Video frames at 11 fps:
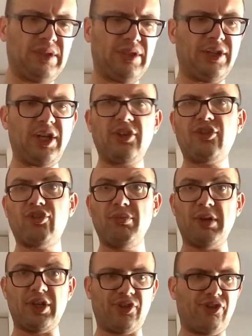Not too
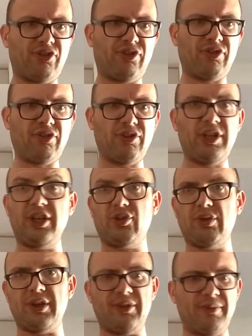much
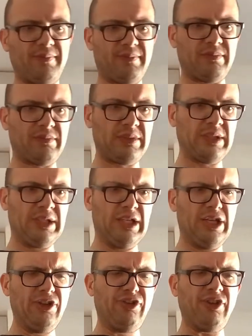liquid,
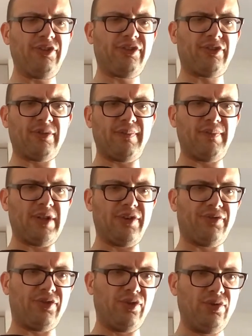just a
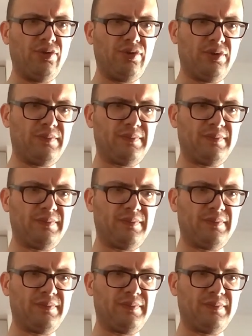few